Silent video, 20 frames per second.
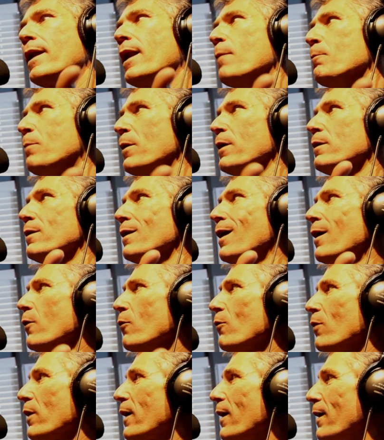But not
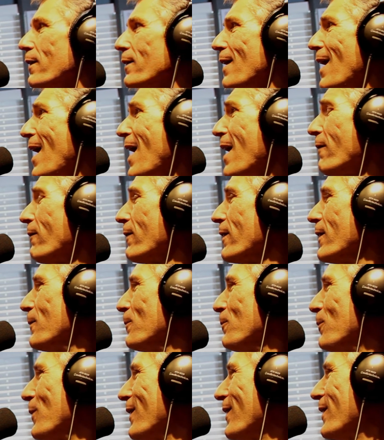only on Darin,
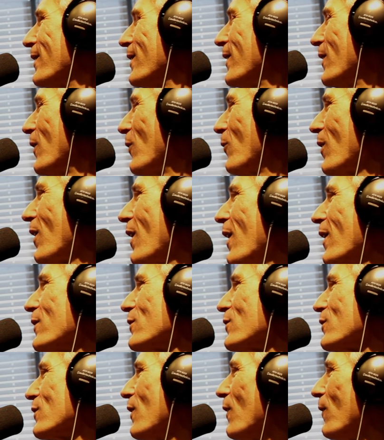but, a lot of
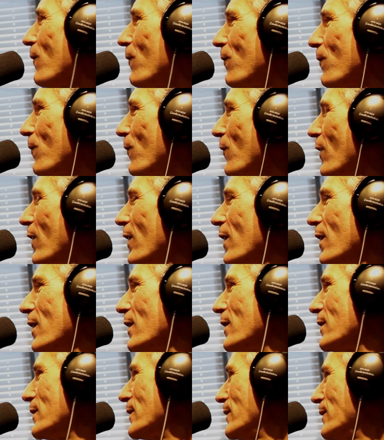stuff,
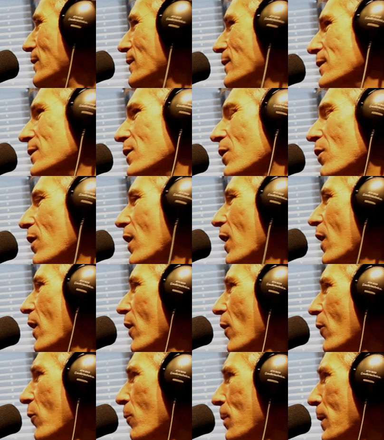and a lot of
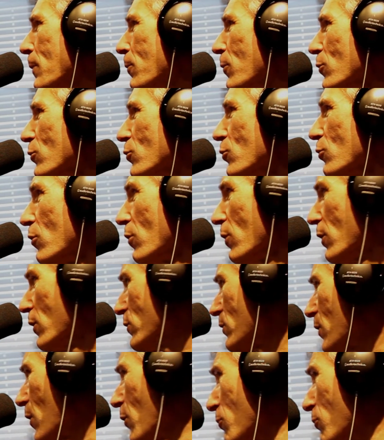other people, Julius La